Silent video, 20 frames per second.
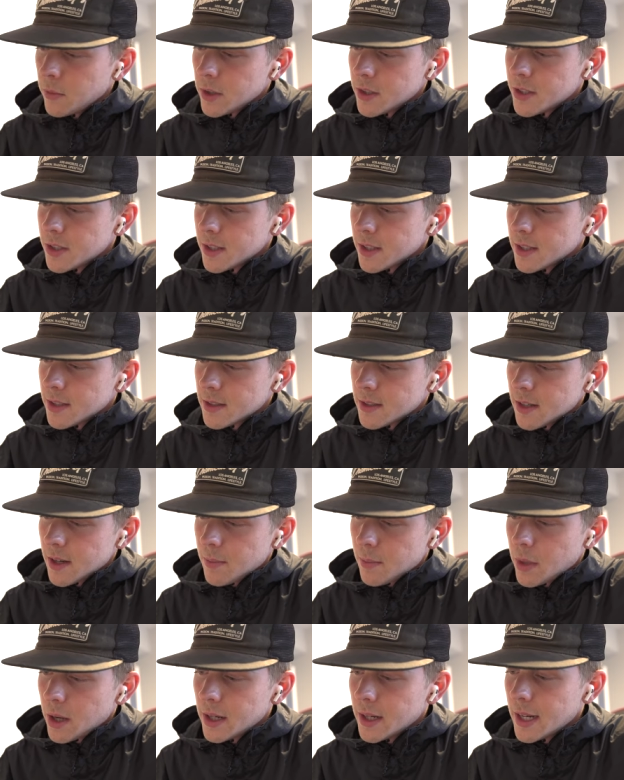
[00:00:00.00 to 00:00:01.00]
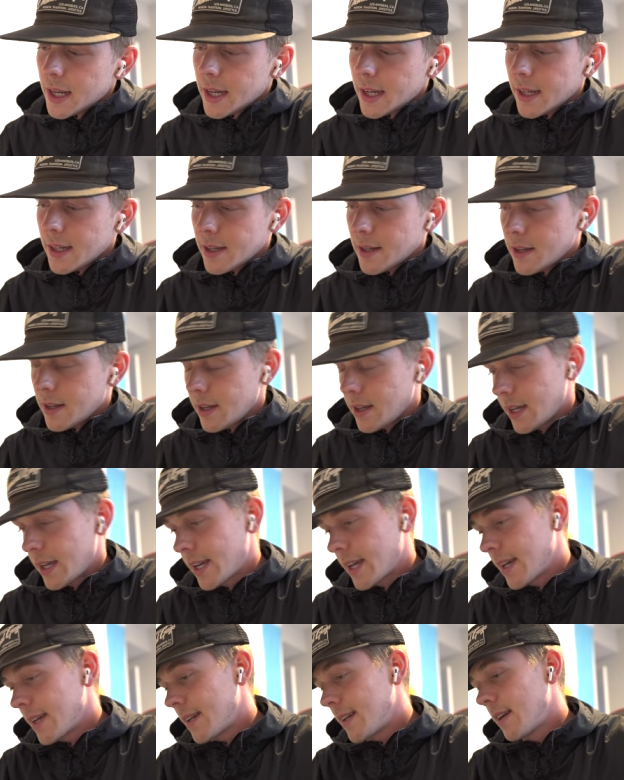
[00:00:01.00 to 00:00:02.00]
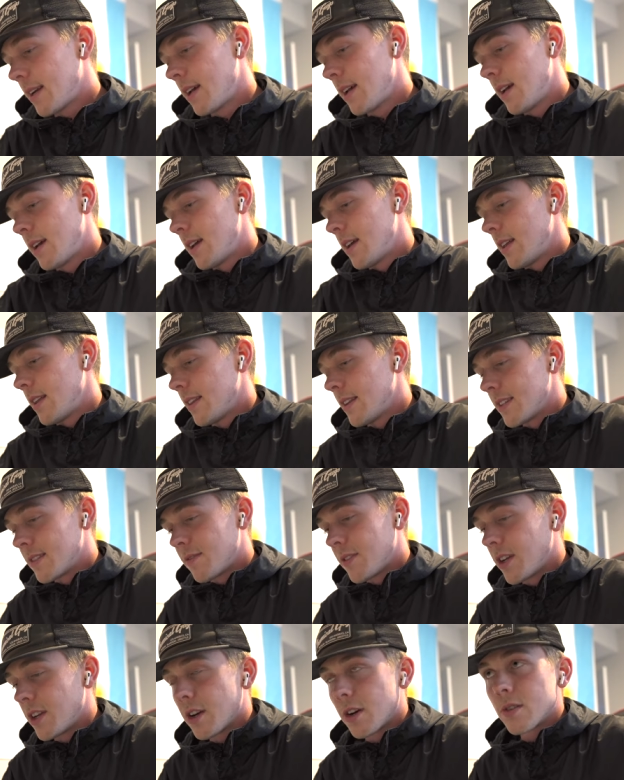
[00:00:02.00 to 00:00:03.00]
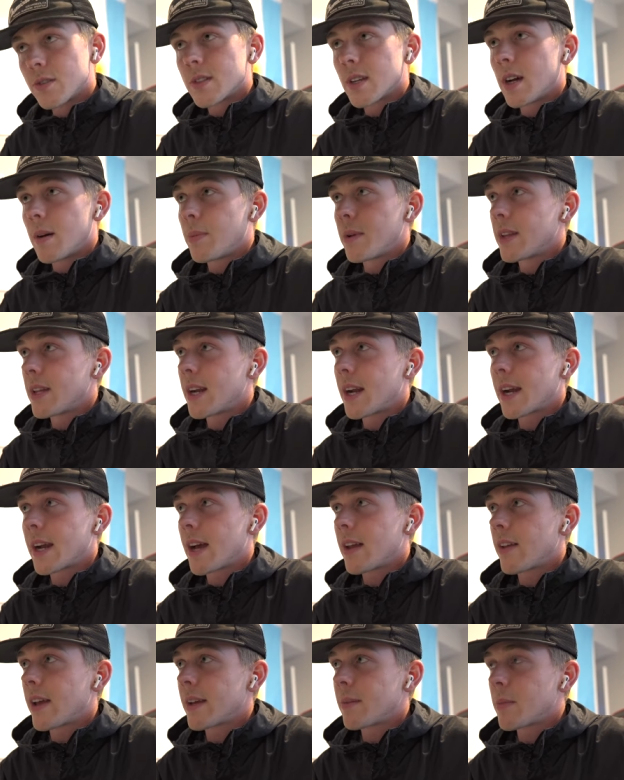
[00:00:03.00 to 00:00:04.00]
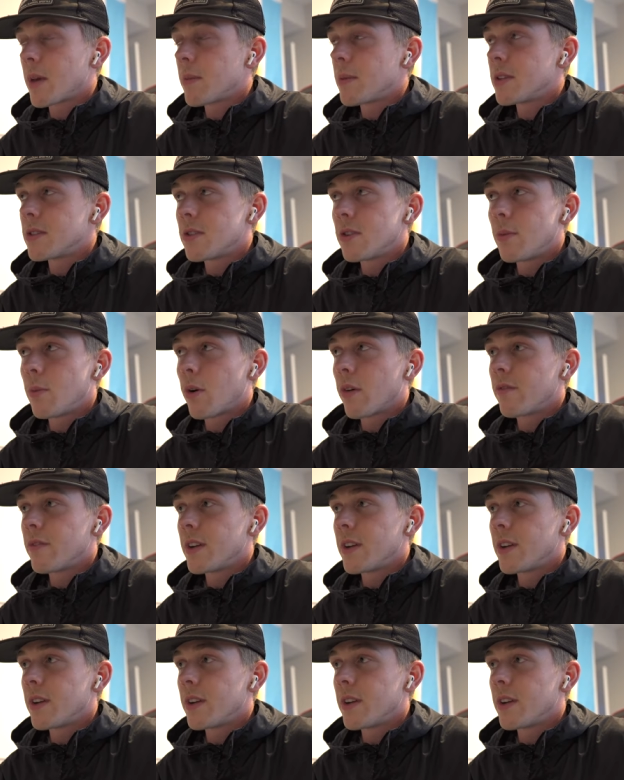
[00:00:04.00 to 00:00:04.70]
which is a Monday, and this video's up, and then I got like maybe two more